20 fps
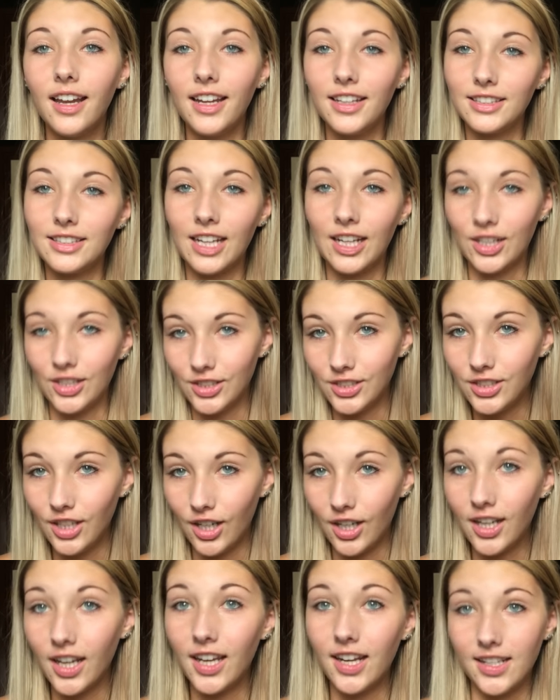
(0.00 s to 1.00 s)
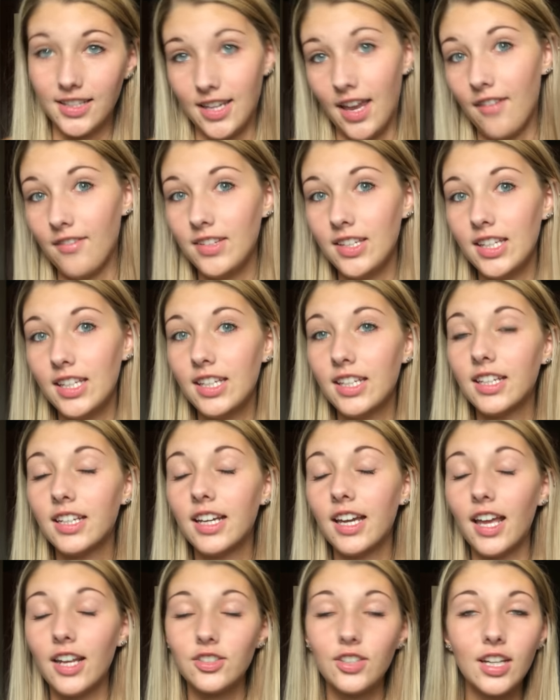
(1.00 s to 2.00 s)
it's kind of stuck and it's heavy.
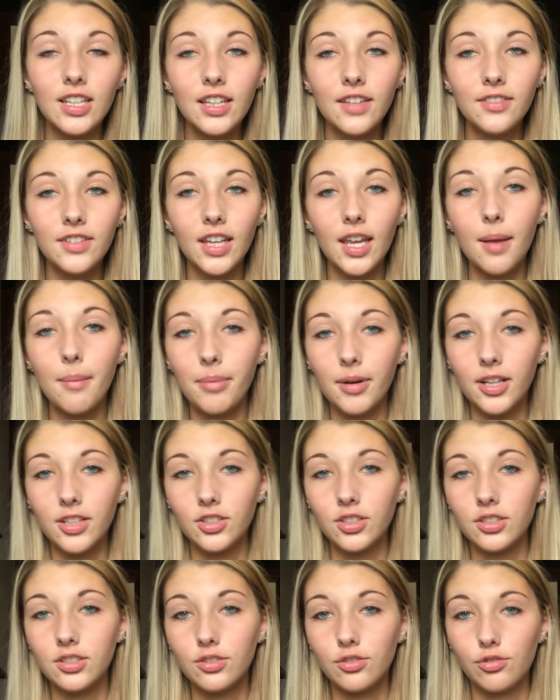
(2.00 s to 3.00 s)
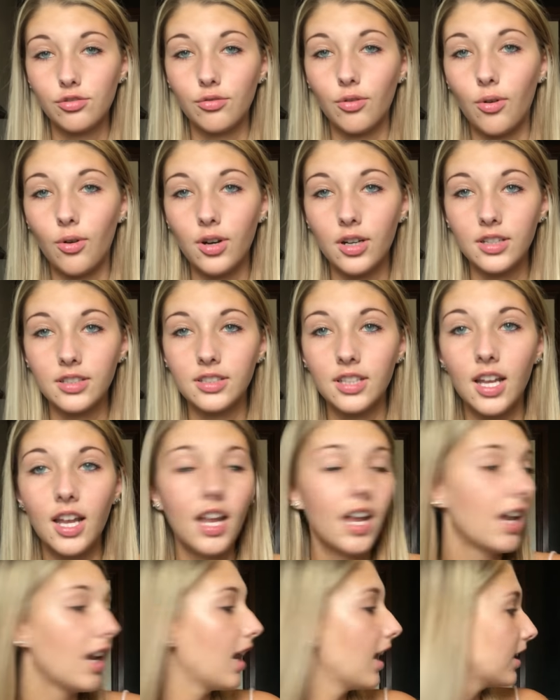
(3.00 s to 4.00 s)
I tried lifting it, but it's just drawers
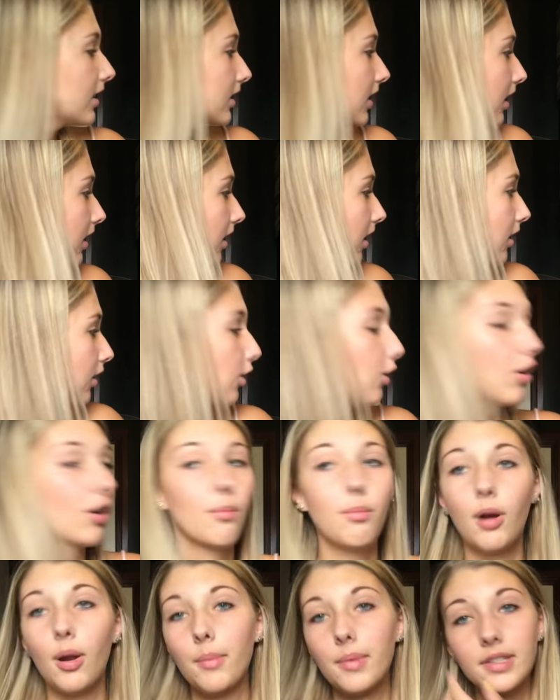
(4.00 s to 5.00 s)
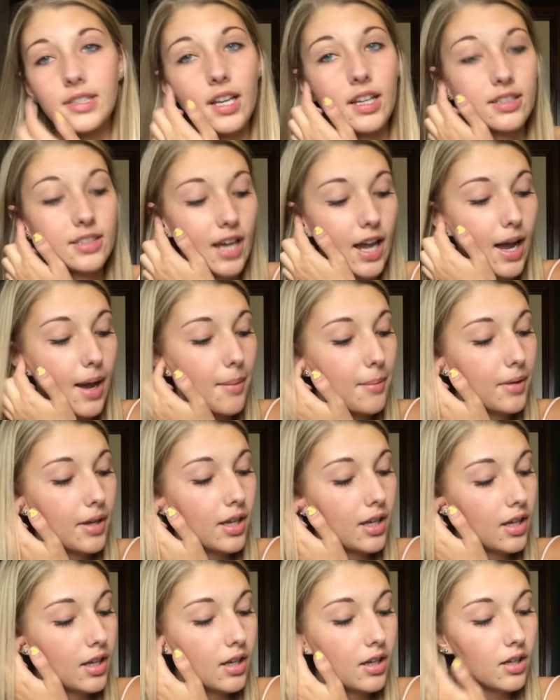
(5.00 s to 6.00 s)
and it has like little compartments on top
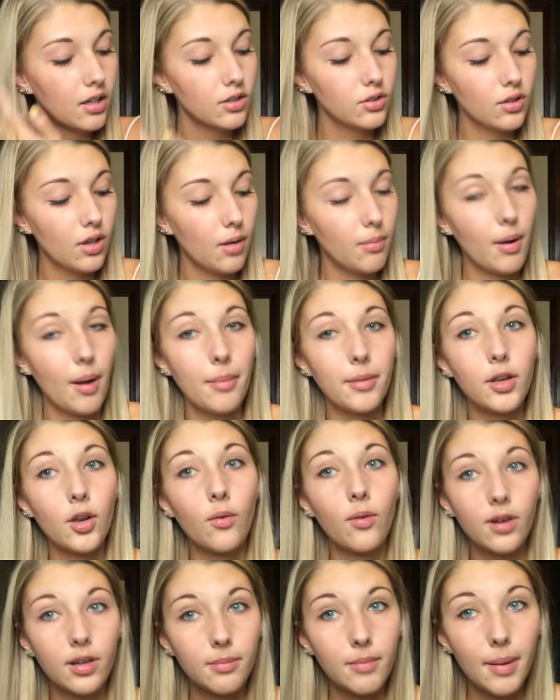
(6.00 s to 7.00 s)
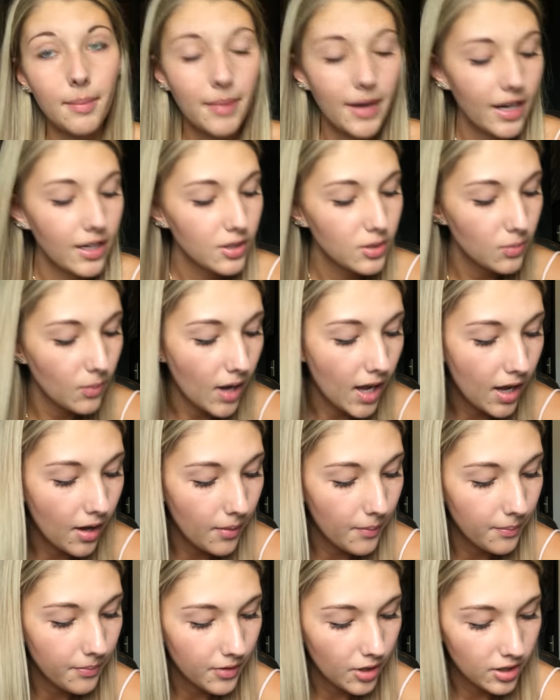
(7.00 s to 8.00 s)
so I'll probably go under my bed as
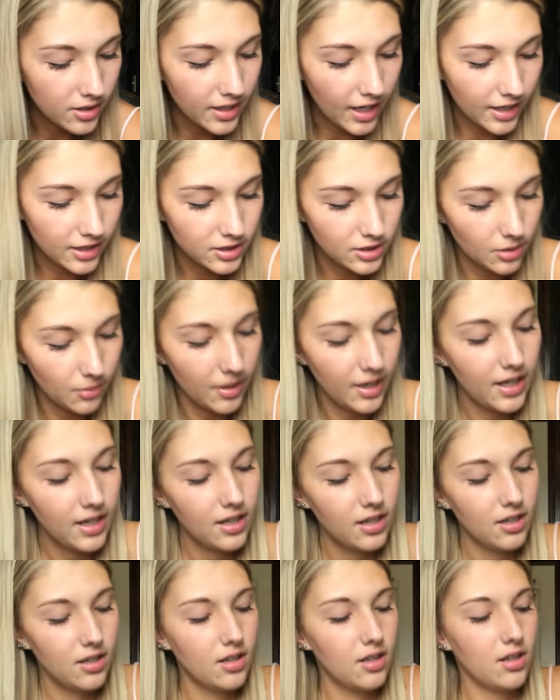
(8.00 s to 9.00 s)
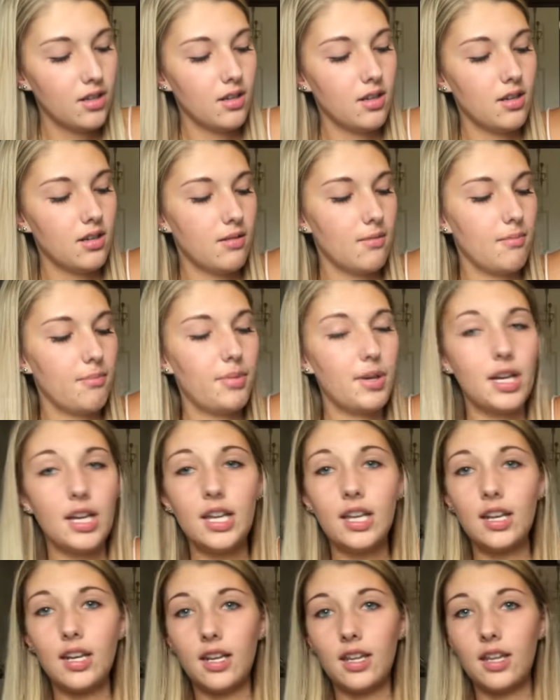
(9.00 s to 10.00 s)
well or next to it. But